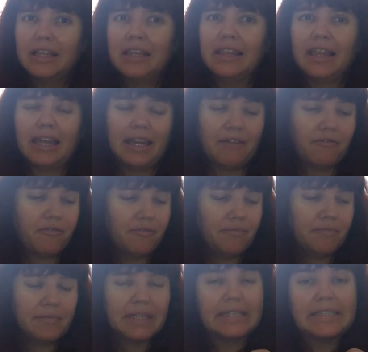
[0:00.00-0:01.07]
that it
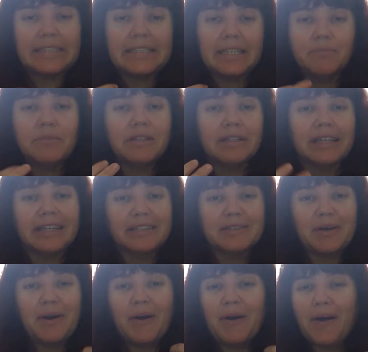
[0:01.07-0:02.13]
stimulates
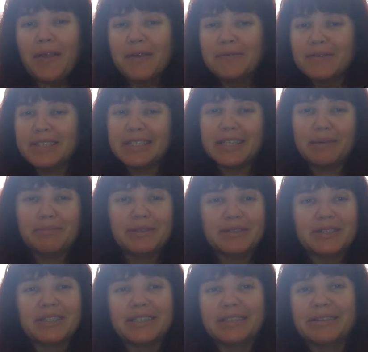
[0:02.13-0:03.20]
all the
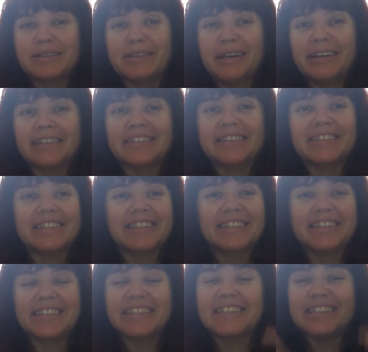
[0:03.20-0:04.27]
receptors in the lungs that
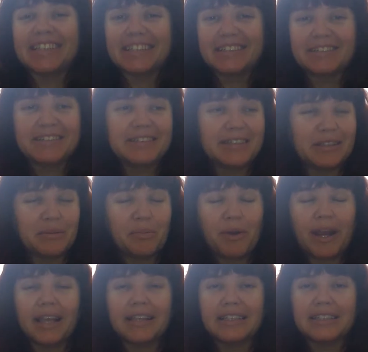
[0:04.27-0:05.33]
send signals to the
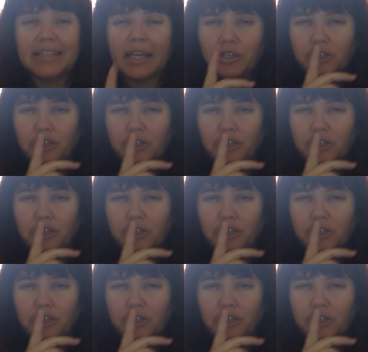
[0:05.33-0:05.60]
brain that say